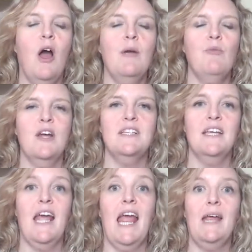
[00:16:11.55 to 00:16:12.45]
I'm
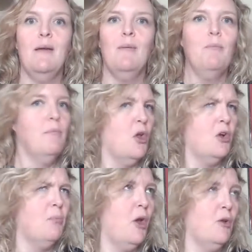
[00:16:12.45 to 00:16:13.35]
writing a
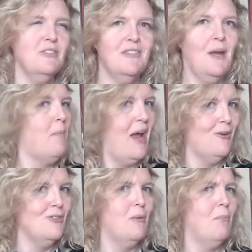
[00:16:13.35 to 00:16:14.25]
blog post
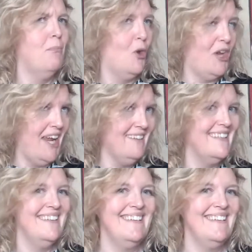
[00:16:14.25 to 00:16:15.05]
about blogging.